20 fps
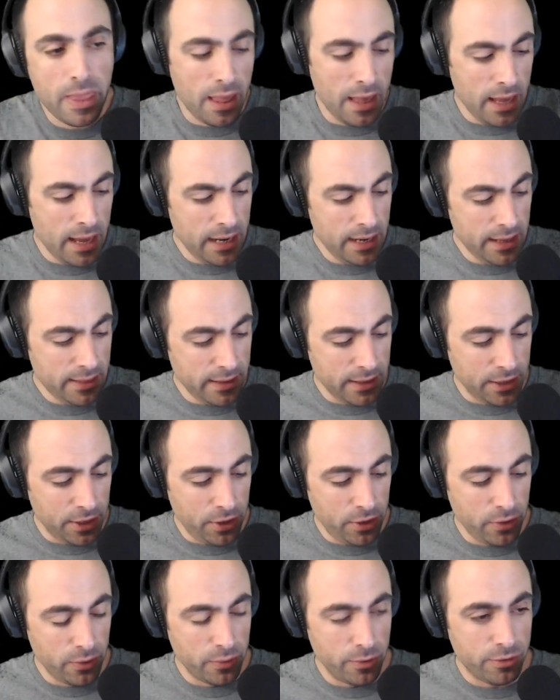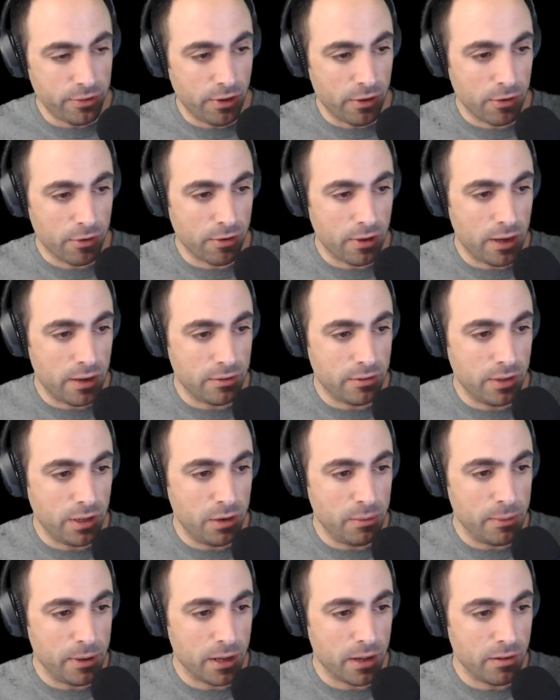Anything new is outside
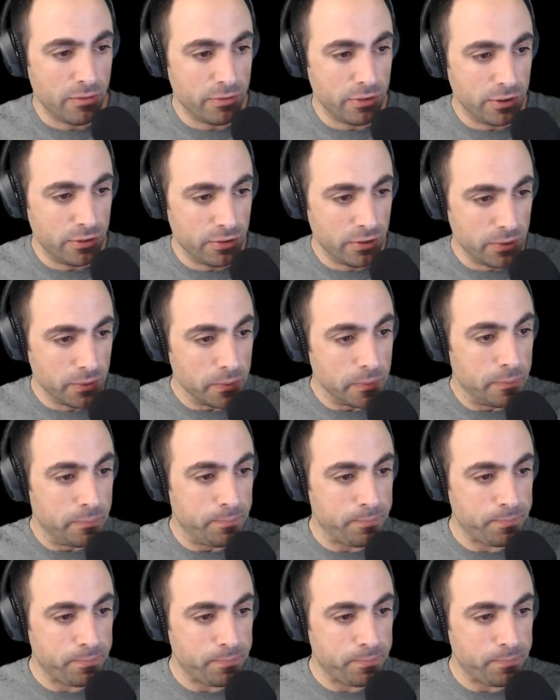of my comfort zone.